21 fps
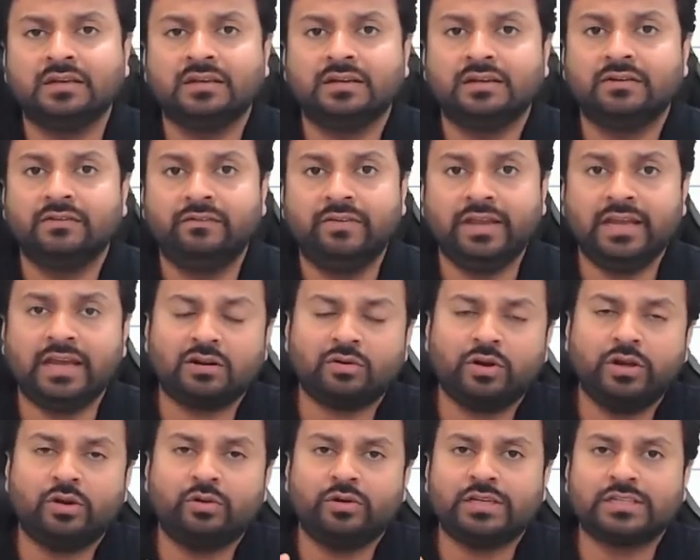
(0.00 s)
We are
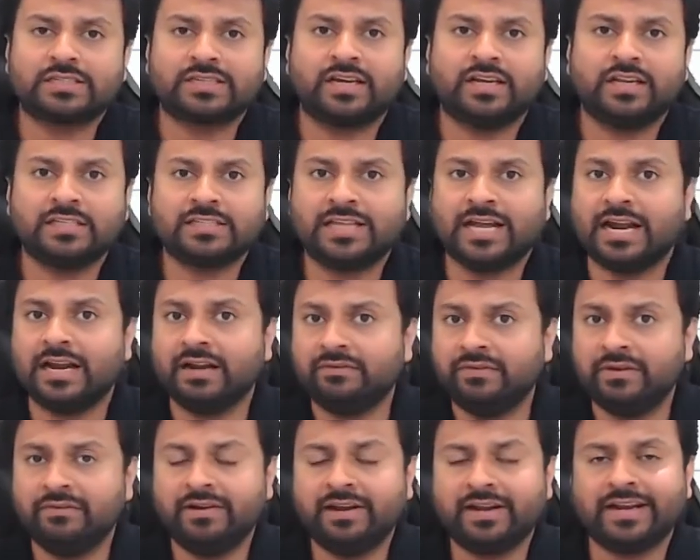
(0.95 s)
going to discourage that.
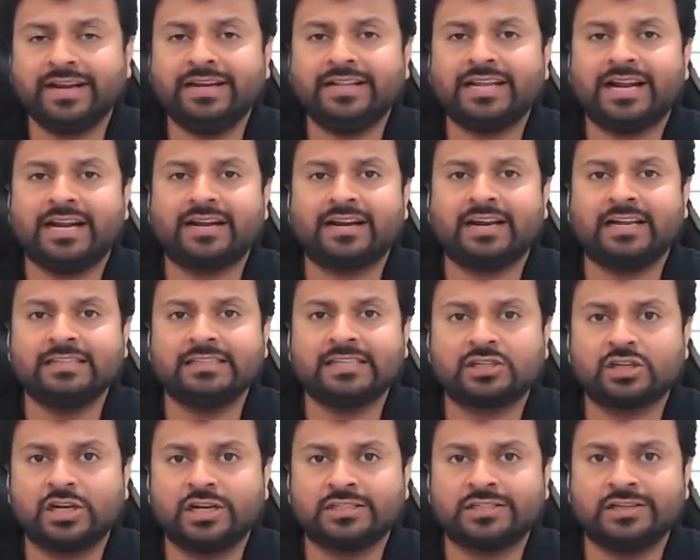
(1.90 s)
We will treat that
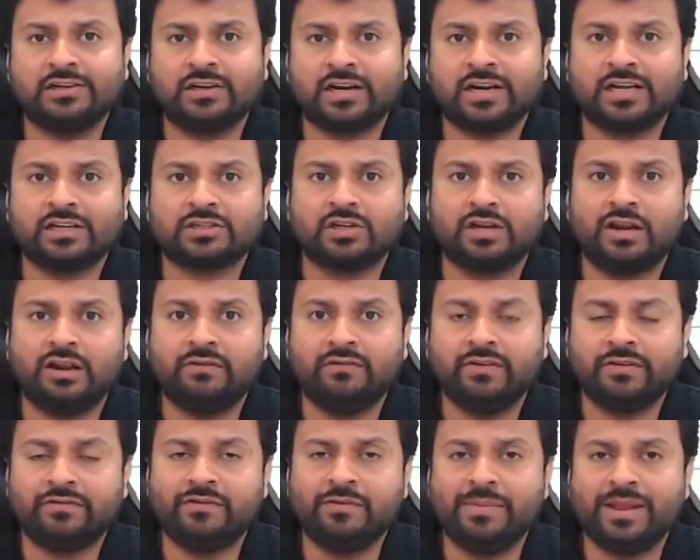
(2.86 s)
transaction as international.
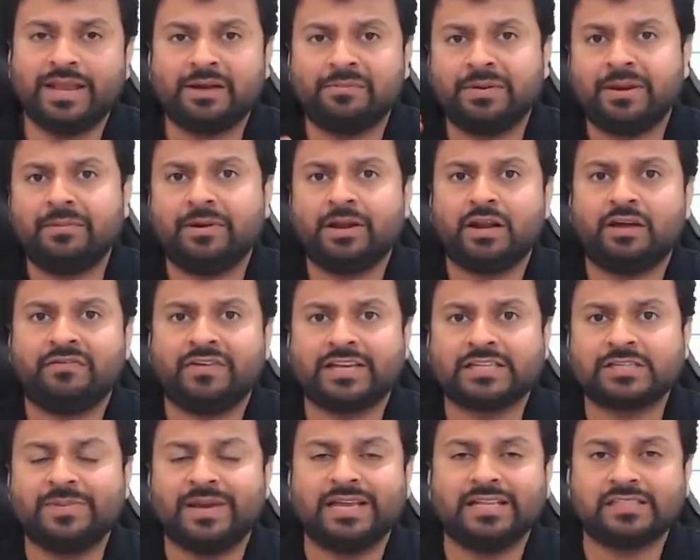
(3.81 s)
If you make a payment of
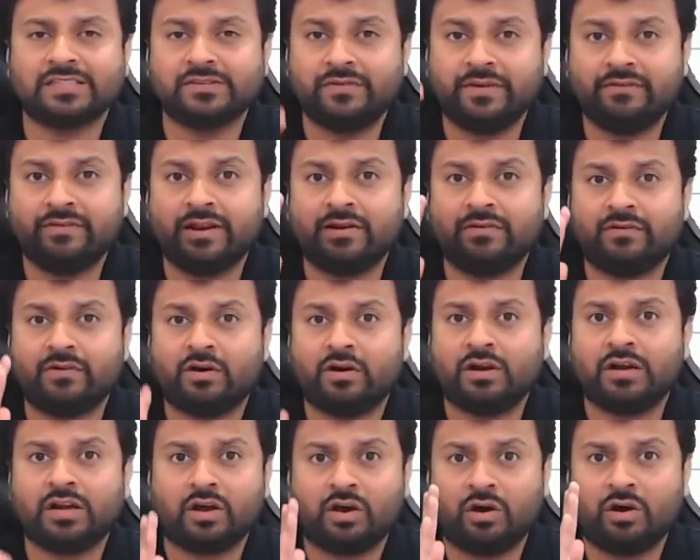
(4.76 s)
expense, we will
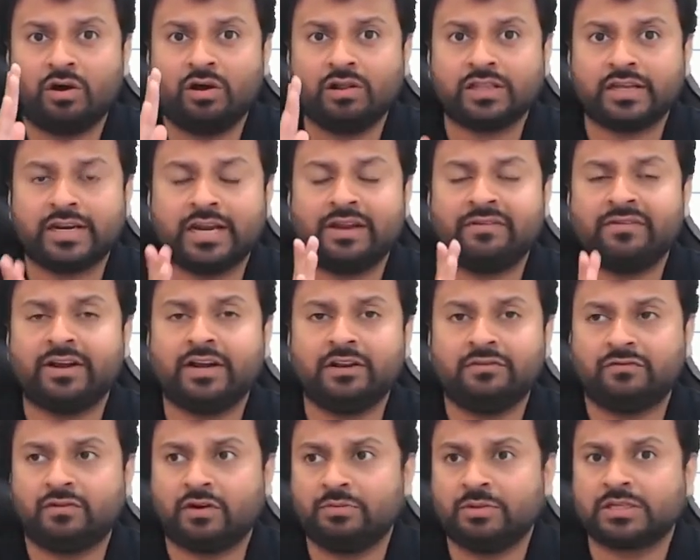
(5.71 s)
want all the relevant
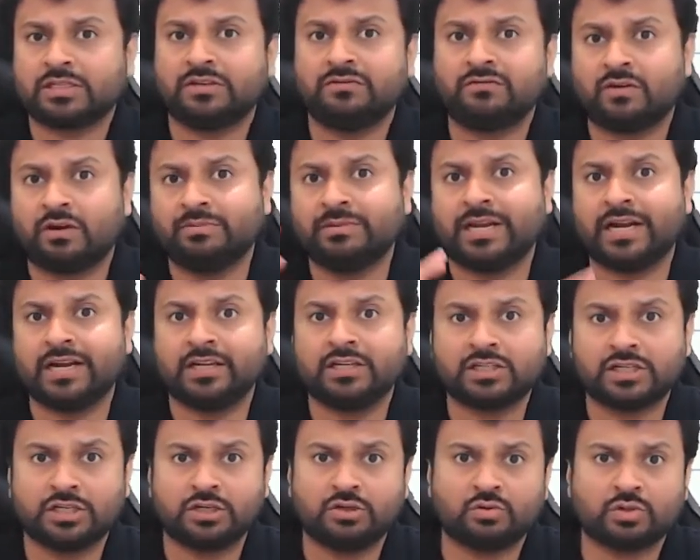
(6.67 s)
information from that
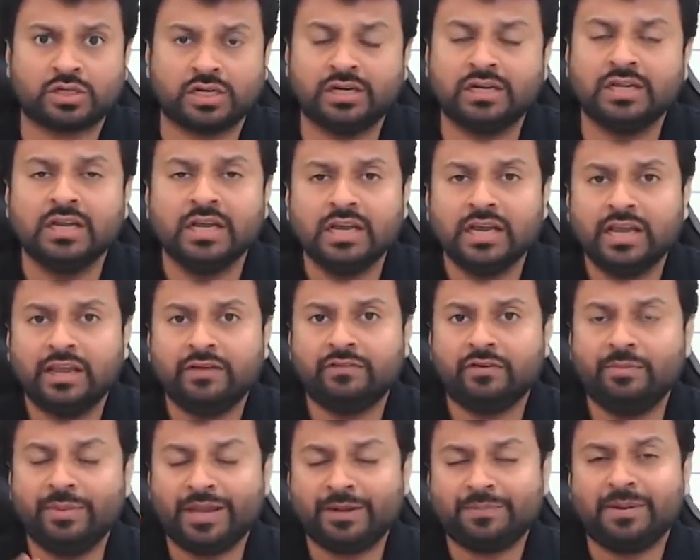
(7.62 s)
institution. If
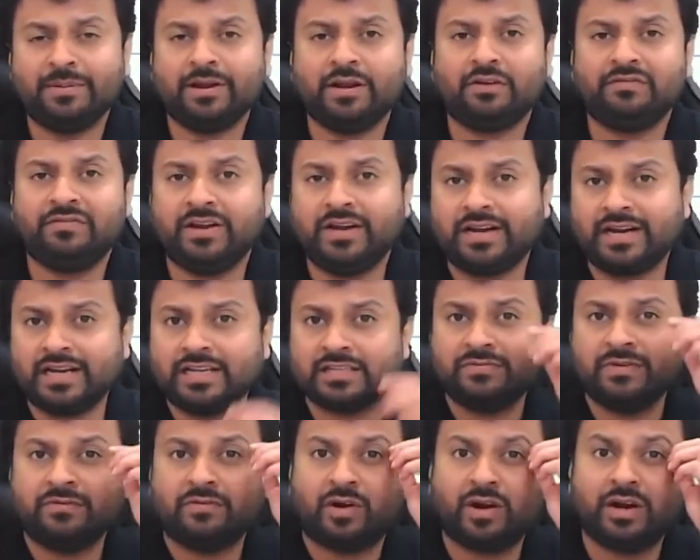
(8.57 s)
you make payment of interest,
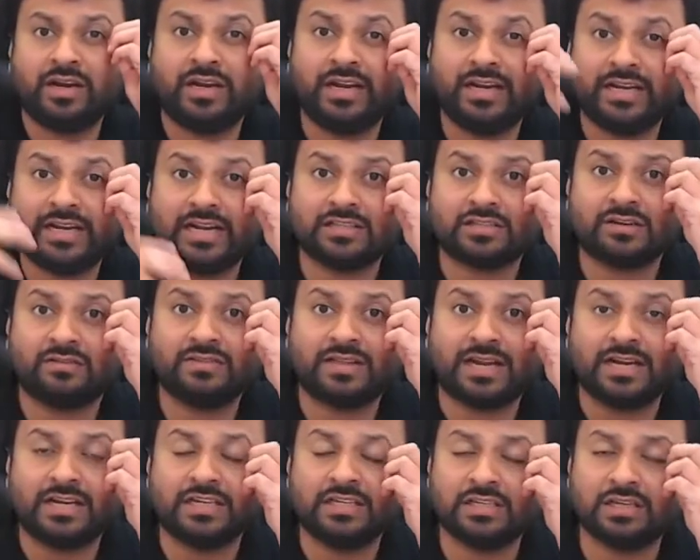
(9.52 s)
we want details of
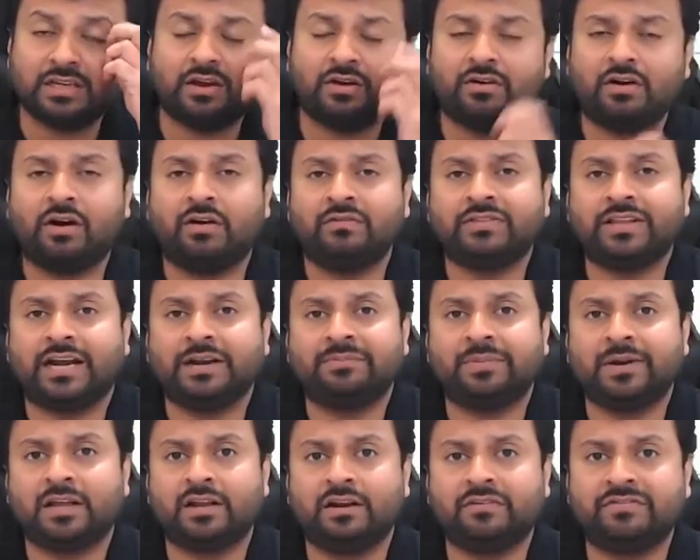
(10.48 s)
that
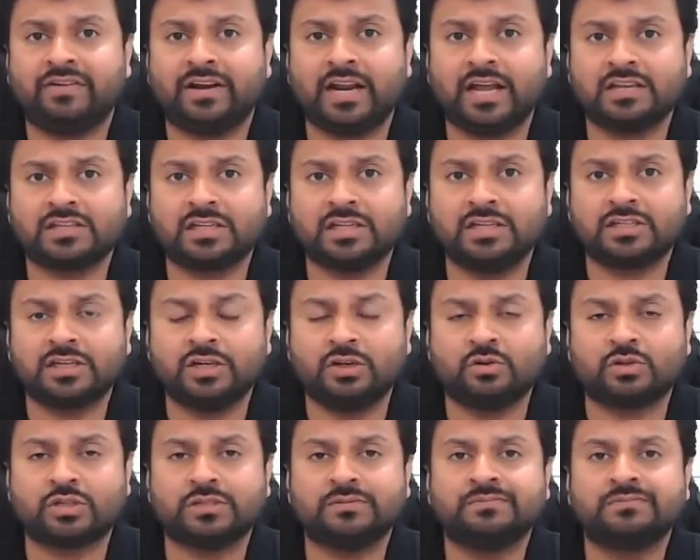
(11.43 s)
particular financial
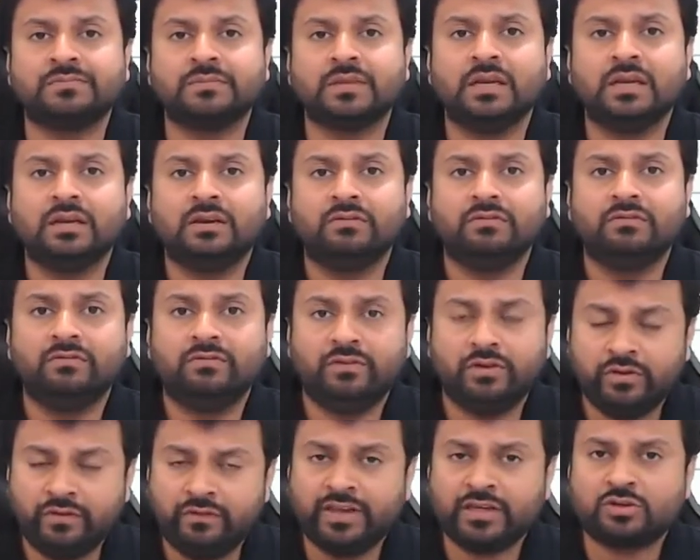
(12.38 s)
institution.
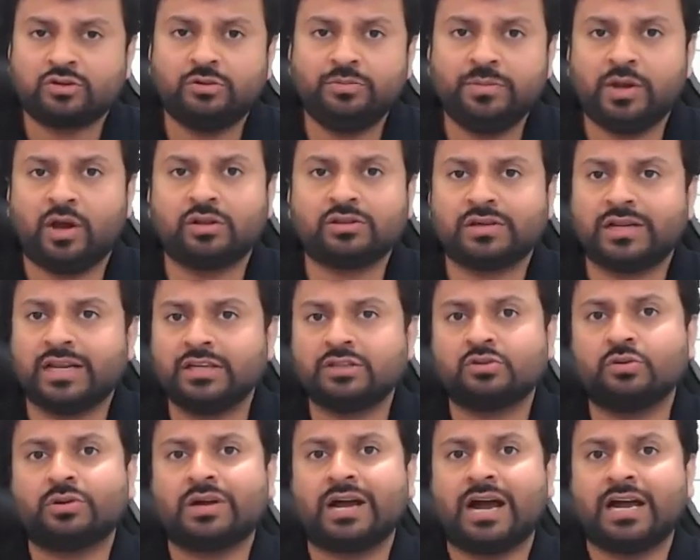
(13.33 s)
We should be authorized
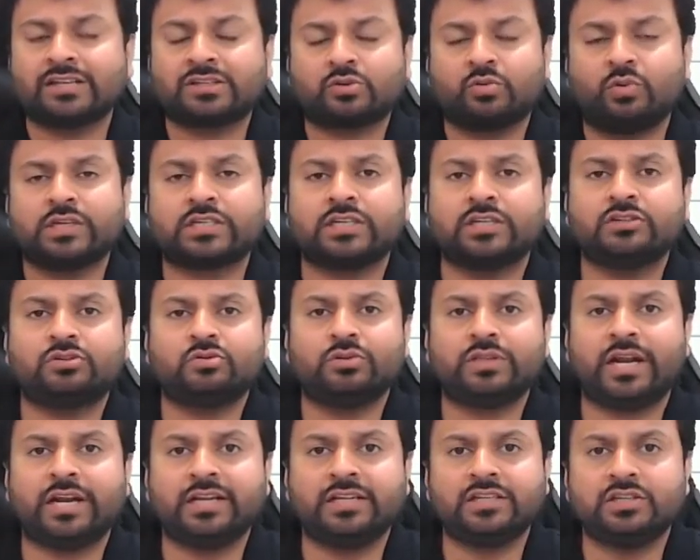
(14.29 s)
to ask questions to
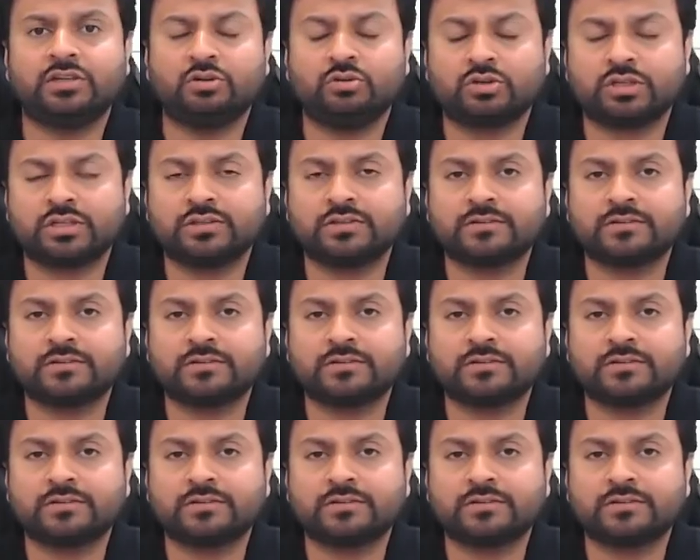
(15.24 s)
that institution.